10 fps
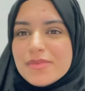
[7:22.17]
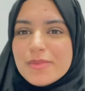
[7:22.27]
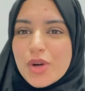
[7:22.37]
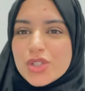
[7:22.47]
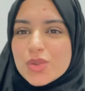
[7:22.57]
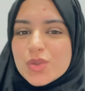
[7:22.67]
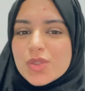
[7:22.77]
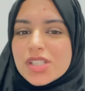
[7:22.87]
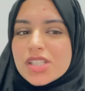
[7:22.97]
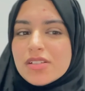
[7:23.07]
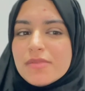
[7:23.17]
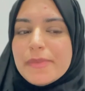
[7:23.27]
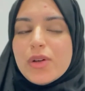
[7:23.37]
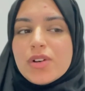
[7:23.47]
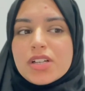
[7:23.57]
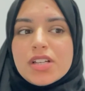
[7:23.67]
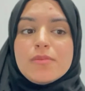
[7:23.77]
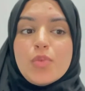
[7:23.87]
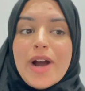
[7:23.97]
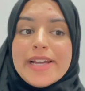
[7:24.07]
bottles milk
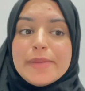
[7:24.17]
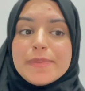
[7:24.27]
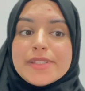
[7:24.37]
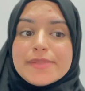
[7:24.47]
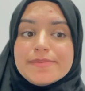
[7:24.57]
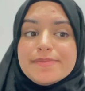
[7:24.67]
wipes